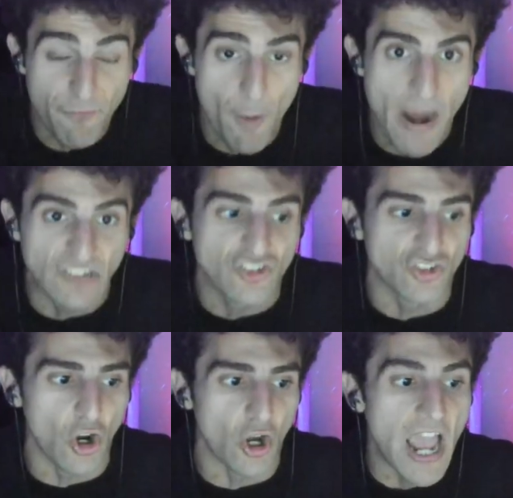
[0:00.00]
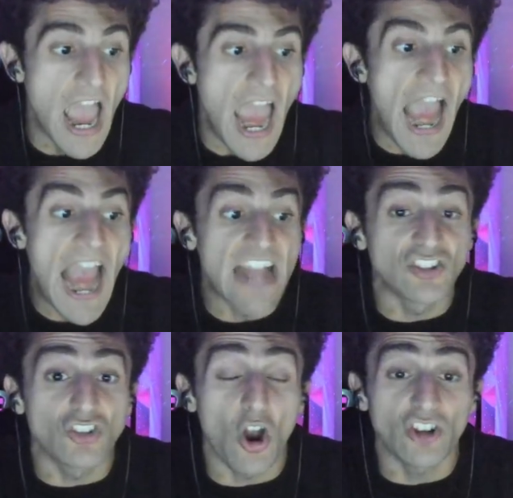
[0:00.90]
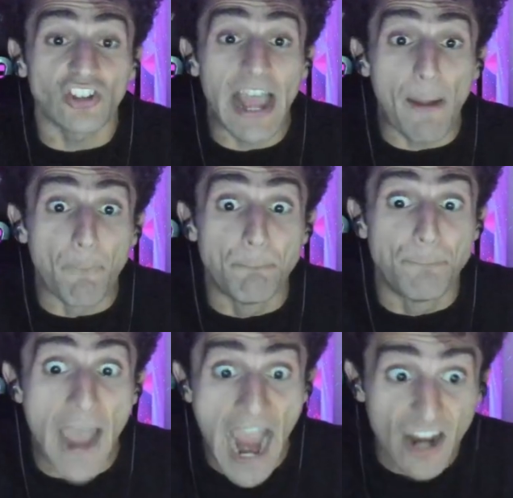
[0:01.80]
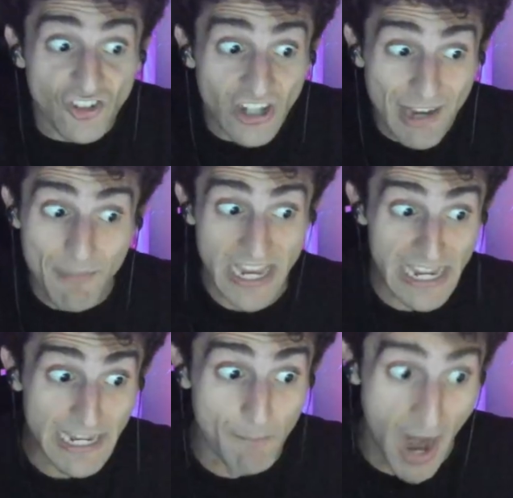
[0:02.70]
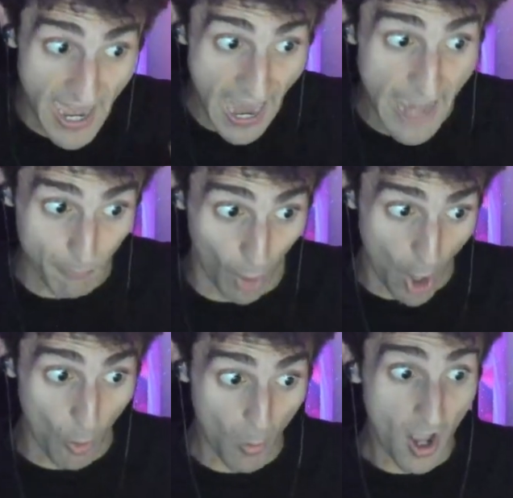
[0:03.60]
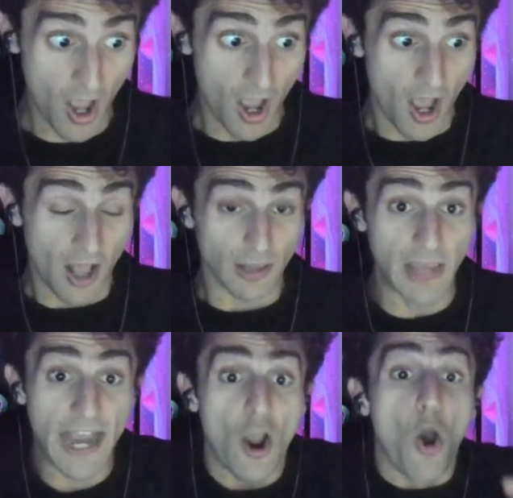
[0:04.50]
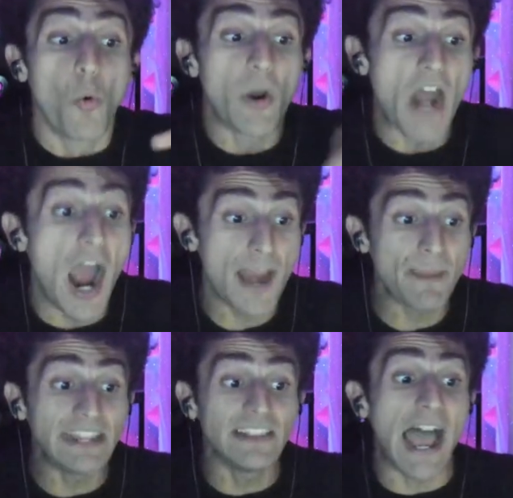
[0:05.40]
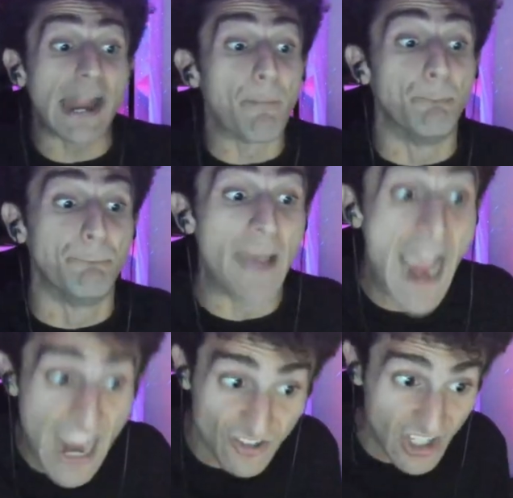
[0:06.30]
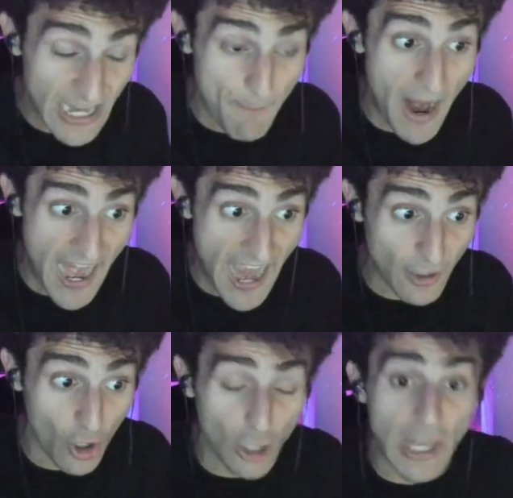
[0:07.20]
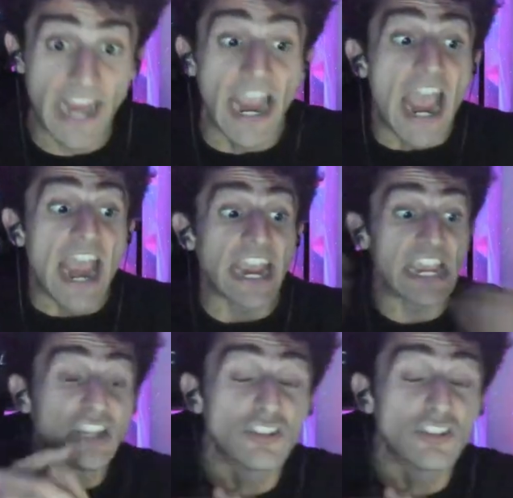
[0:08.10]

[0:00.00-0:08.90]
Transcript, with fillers: from my shirt, and starts like bashing me in my head, bro. Like, when I mean like bashing in my head, girl, like, he